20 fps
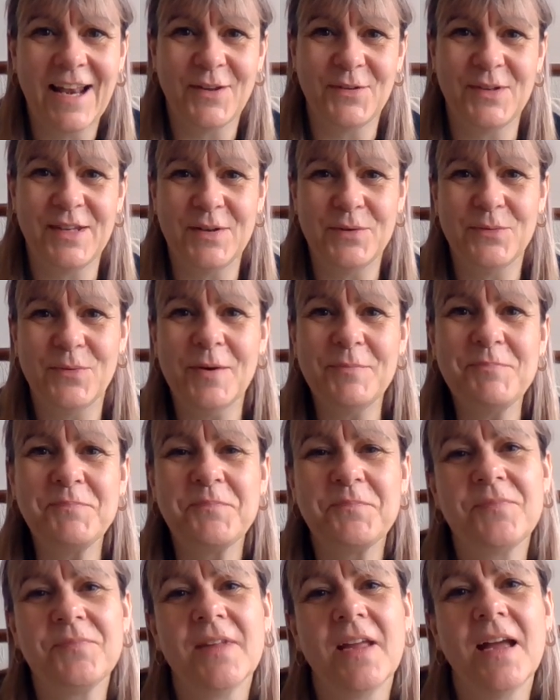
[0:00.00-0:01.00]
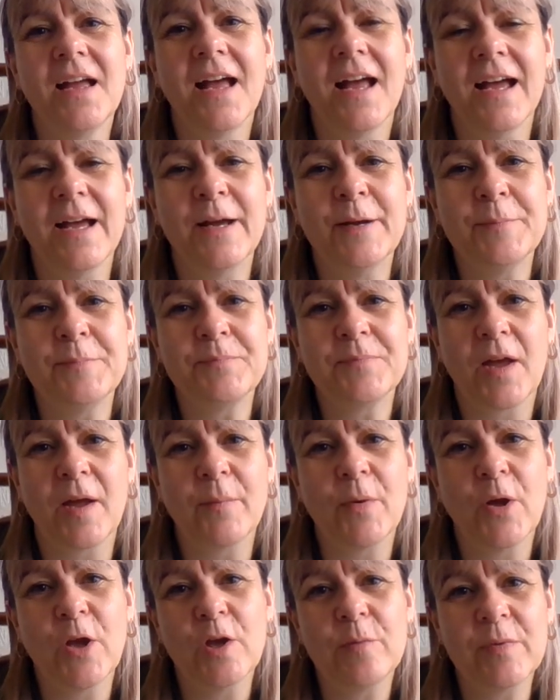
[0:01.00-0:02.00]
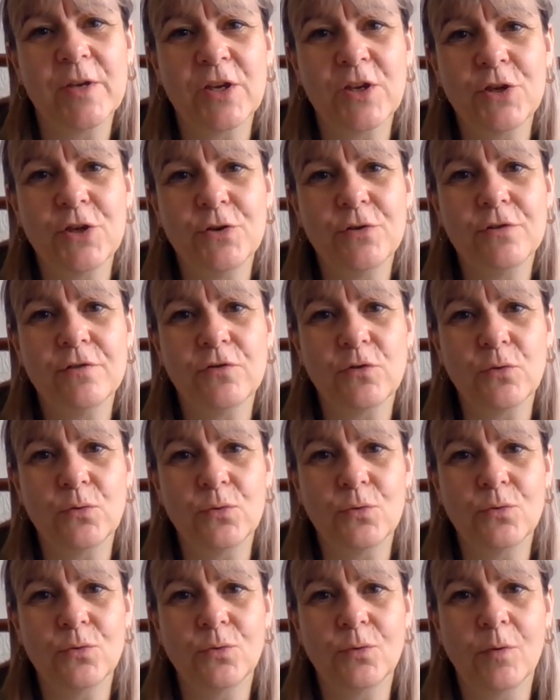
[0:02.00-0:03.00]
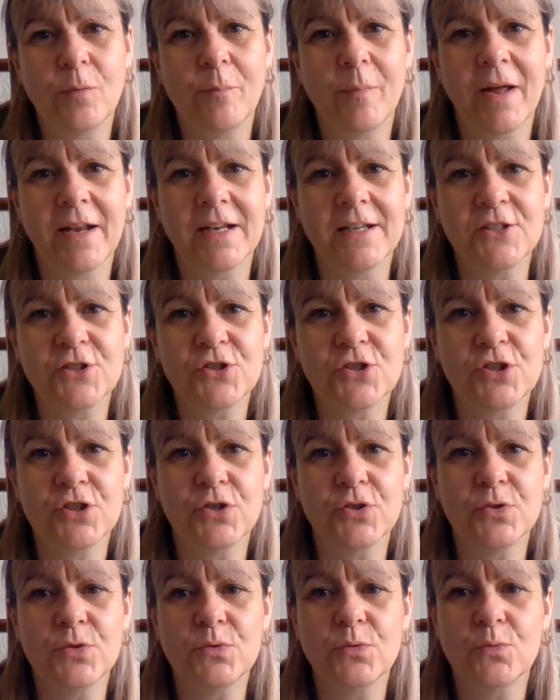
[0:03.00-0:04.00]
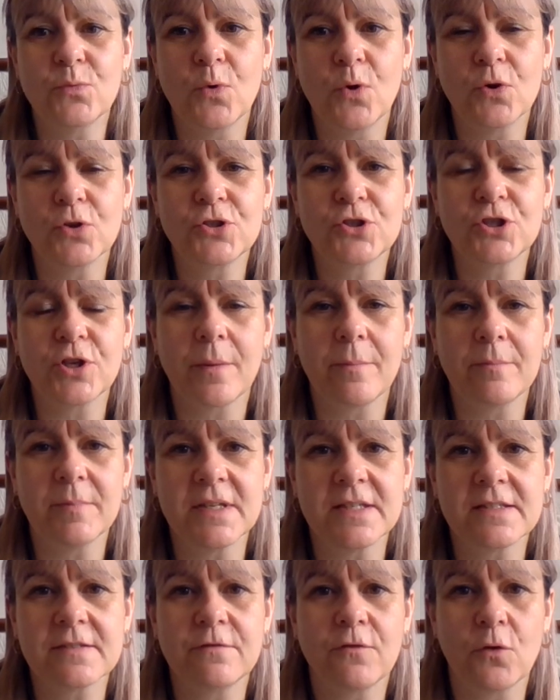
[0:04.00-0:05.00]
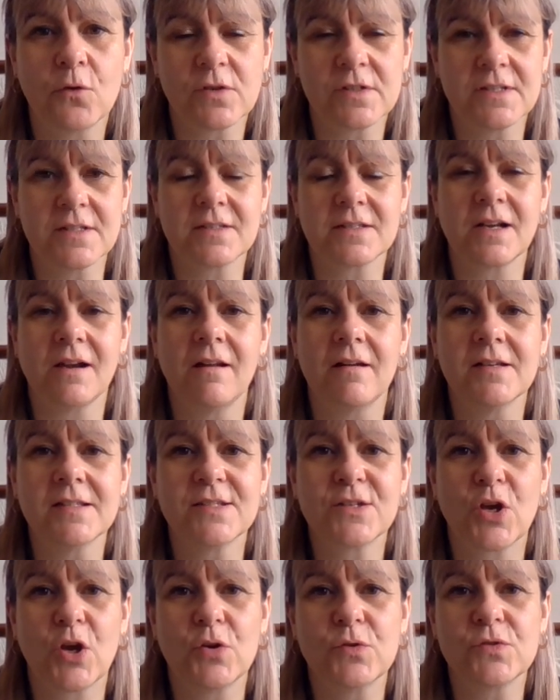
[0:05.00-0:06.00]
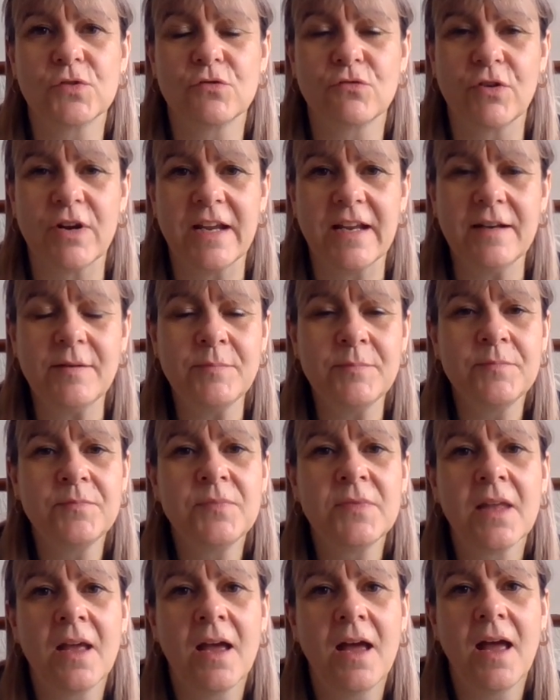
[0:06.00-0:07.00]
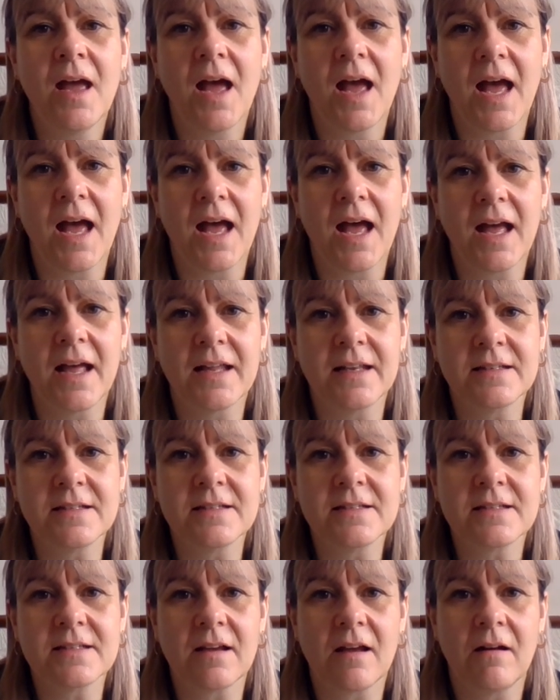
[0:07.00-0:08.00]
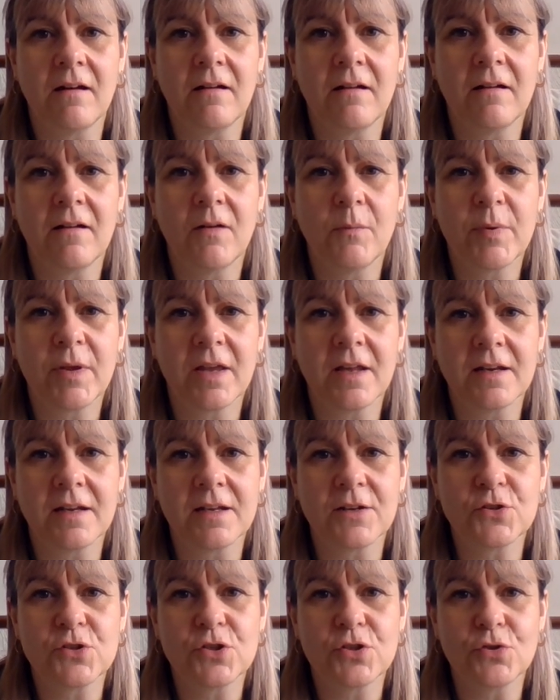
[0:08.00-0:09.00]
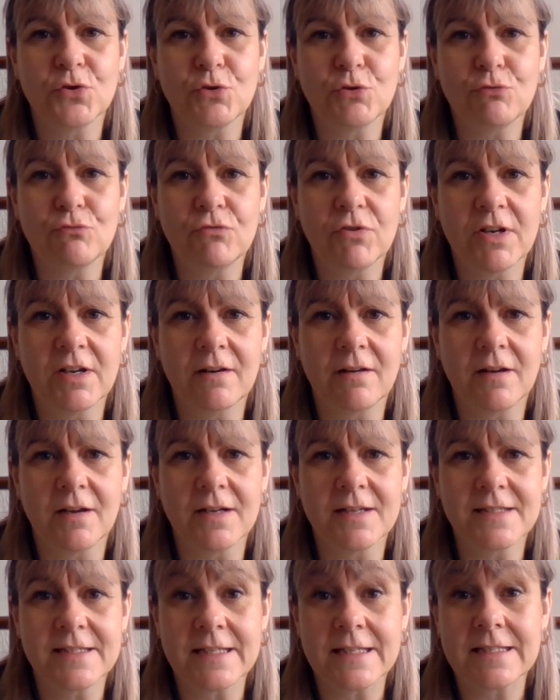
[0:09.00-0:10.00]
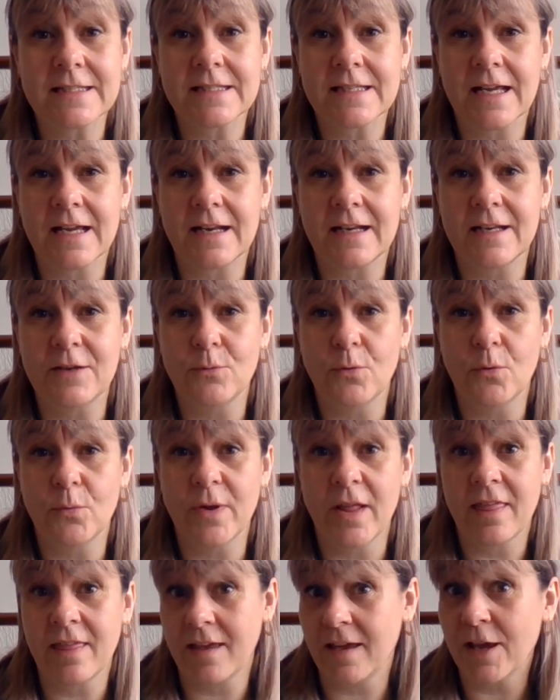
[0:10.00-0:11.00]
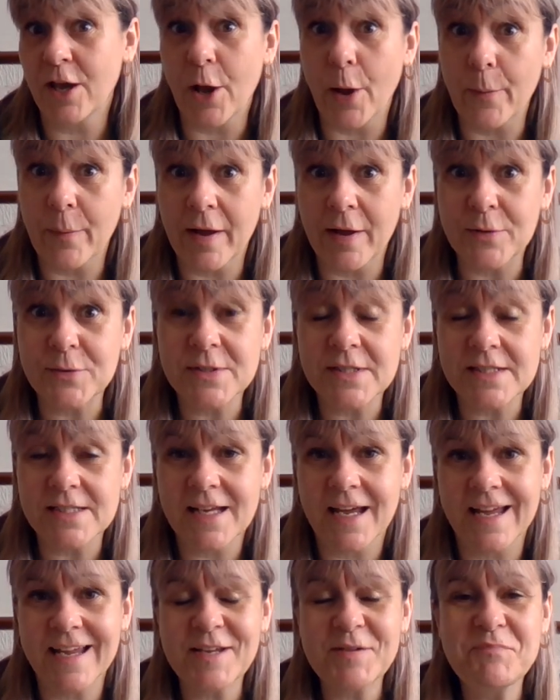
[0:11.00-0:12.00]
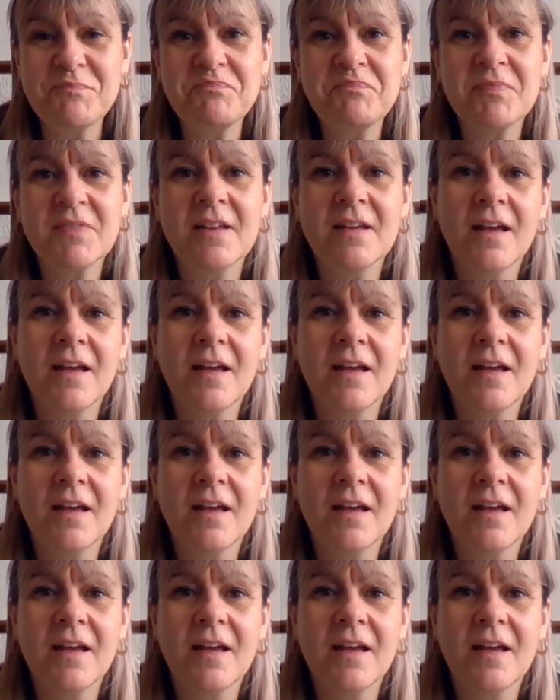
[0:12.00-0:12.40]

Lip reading: Hello Year 1. I'm hoping you've all managed to watch Miss Fox's Class Goes Green and are beginning to realise exactly what we're thinking about today.